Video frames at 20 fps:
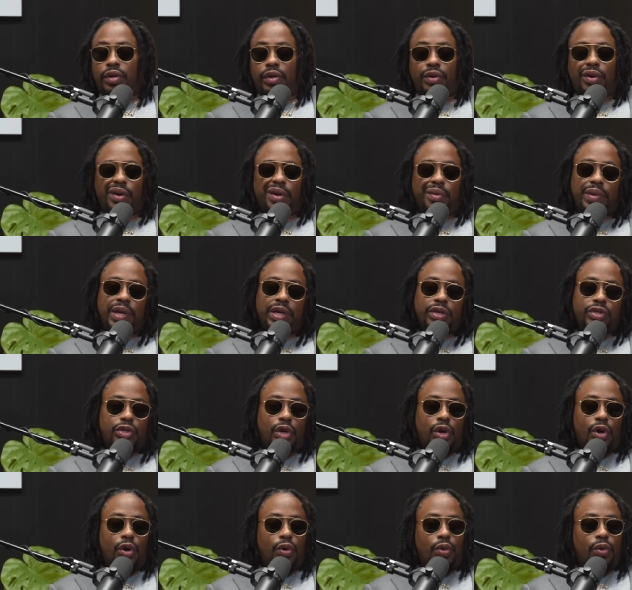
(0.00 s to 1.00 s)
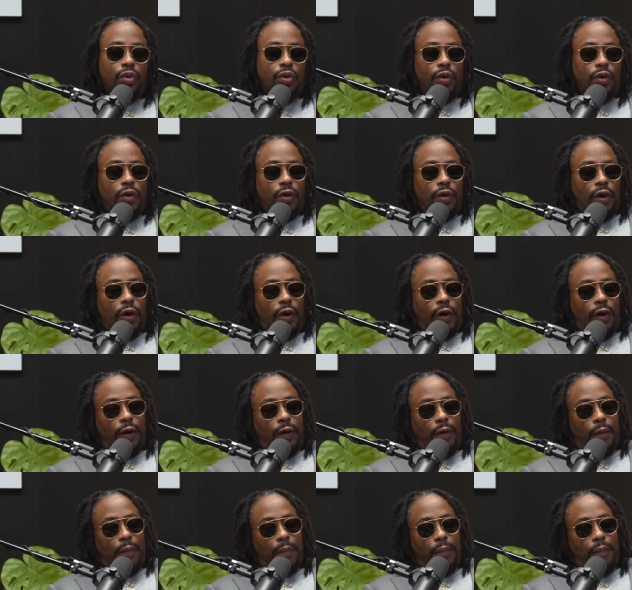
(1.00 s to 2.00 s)
You know what I mean? So
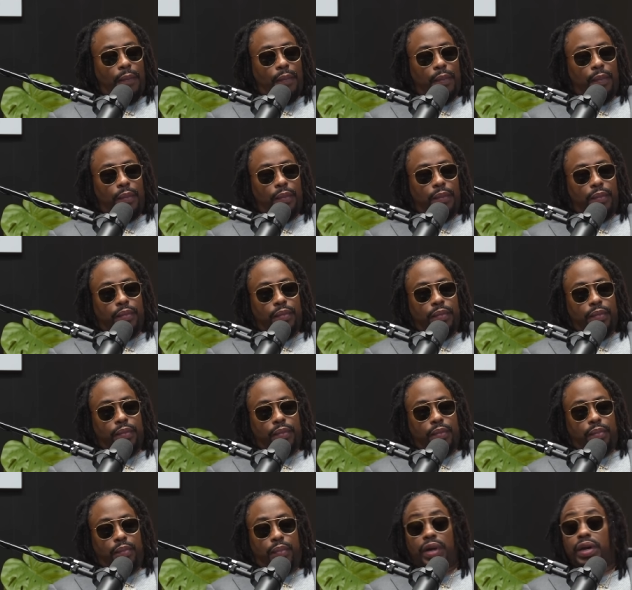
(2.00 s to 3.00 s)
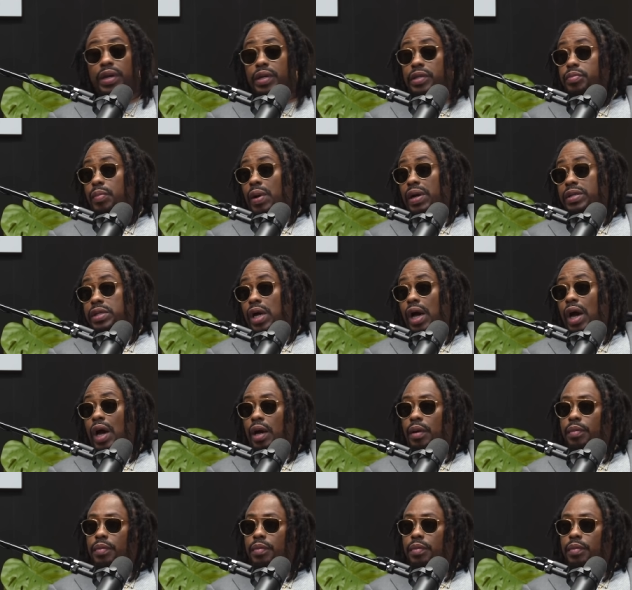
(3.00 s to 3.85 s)
but it's my job.